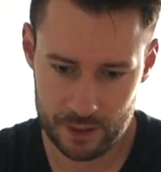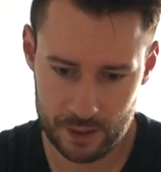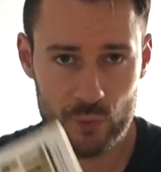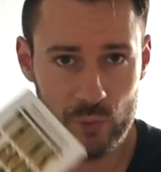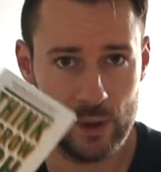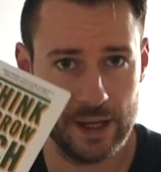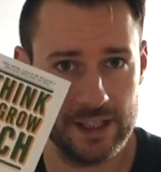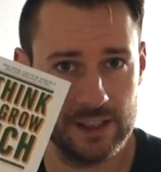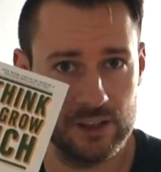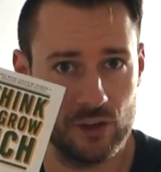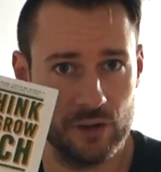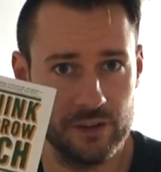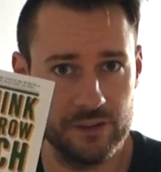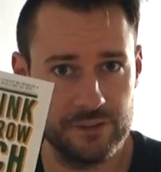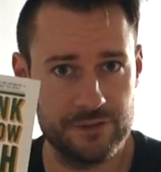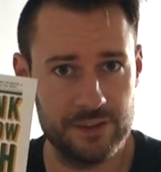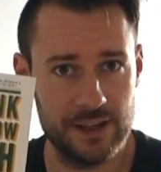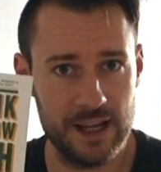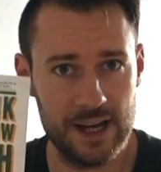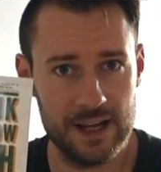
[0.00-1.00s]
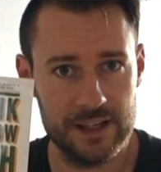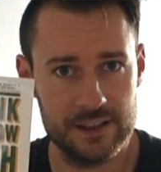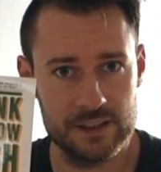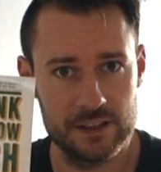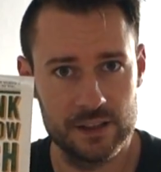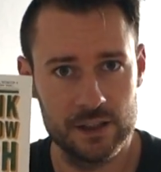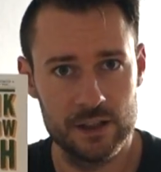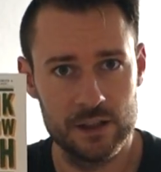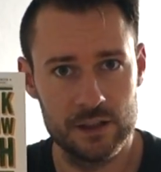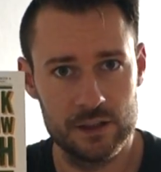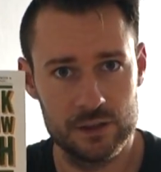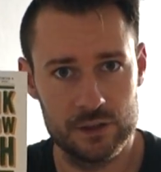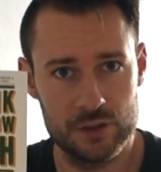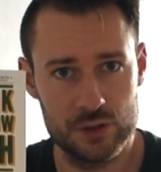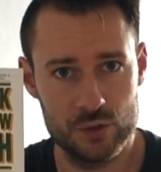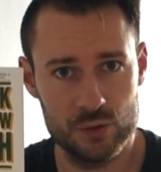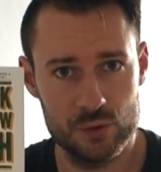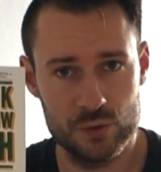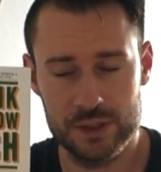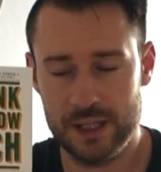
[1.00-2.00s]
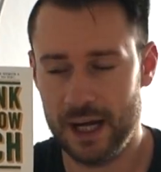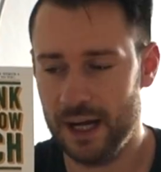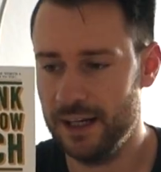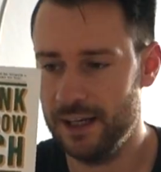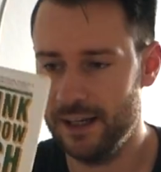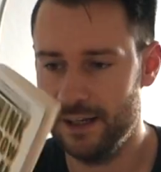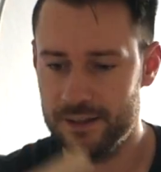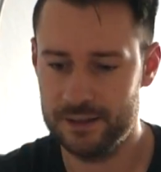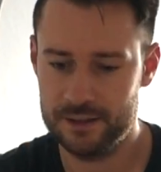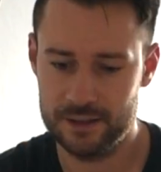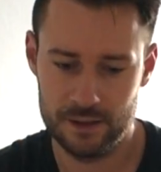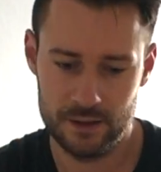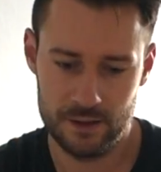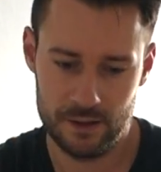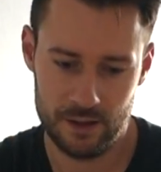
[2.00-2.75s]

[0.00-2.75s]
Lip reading: read it on the flight to Thailand,